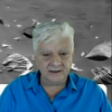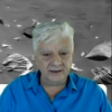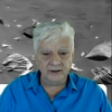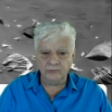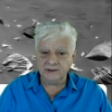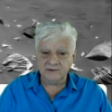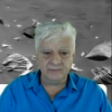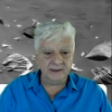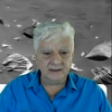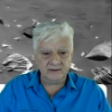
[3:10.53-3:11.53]
I don't know what
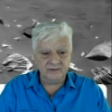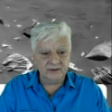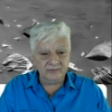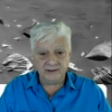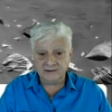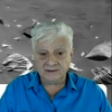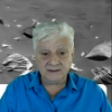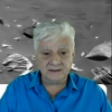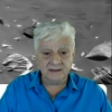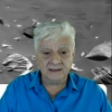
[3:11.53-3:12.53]
to make of it,
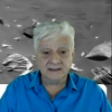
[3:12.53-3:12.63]
folks.